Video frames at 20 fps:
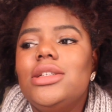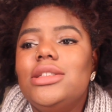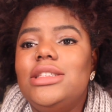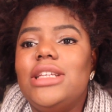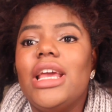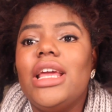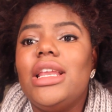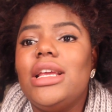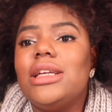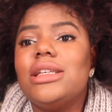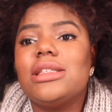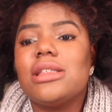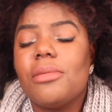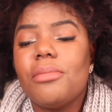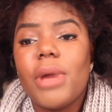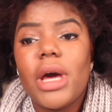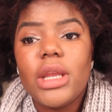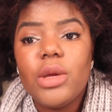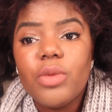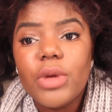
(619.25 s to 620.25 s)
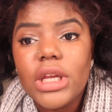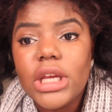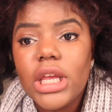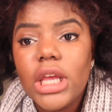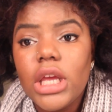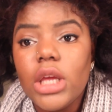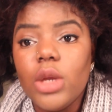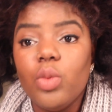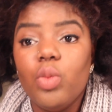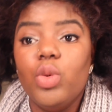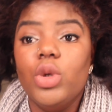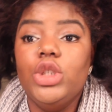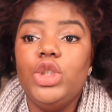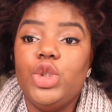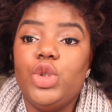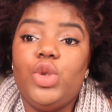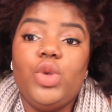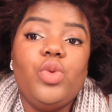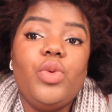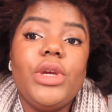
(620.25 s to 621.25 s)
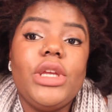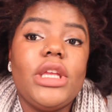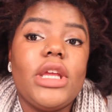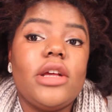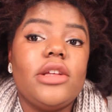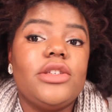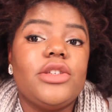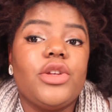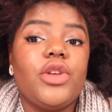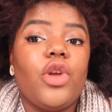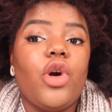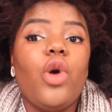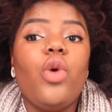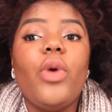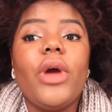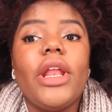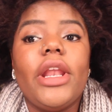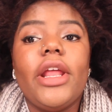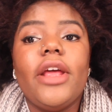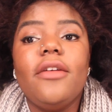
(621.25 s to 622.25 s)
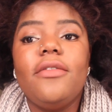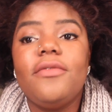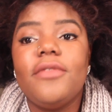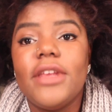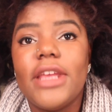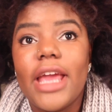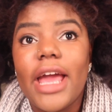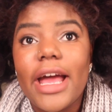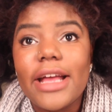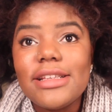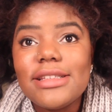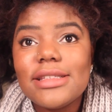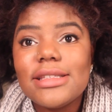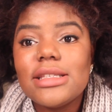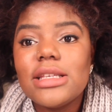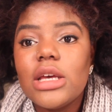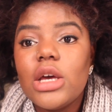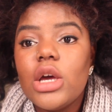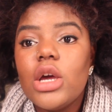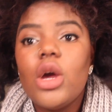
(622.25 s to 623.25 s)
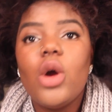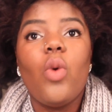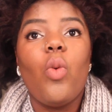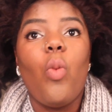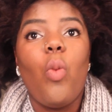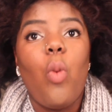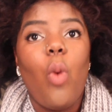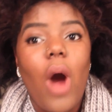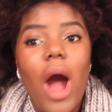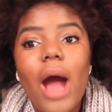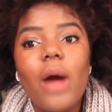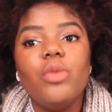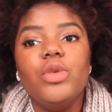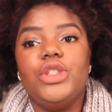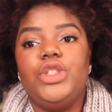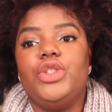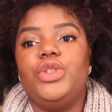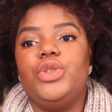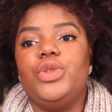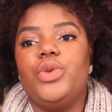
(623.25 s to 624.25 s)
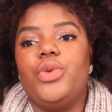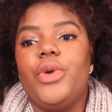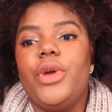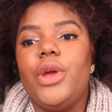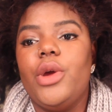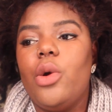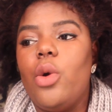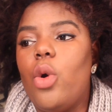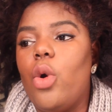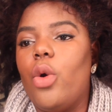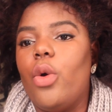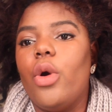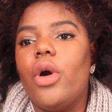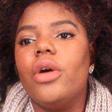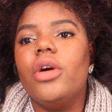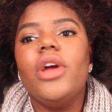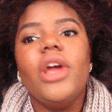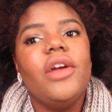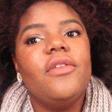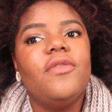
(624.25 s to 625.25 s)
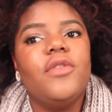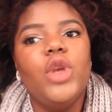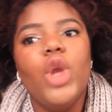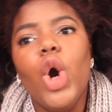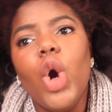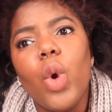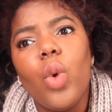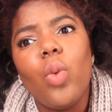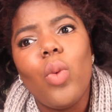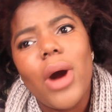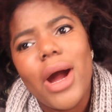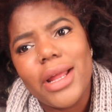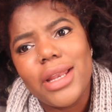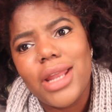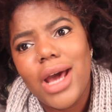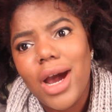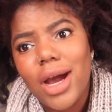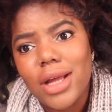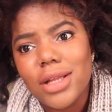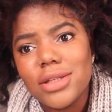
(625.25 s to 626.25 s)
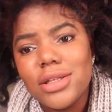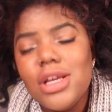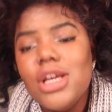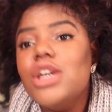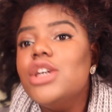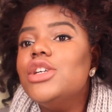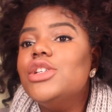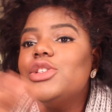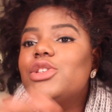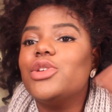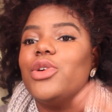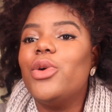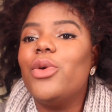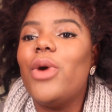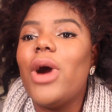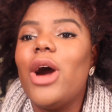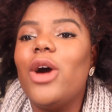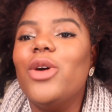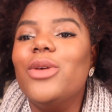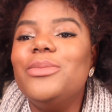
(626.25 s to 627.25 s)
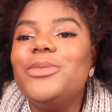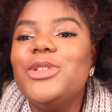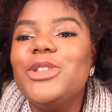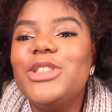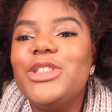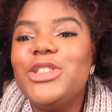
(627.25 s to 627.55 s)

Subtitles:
dating somebody with a kid. Would you do it, yes or no? And if yes, why would you do it? Or if no, why not? So I hope you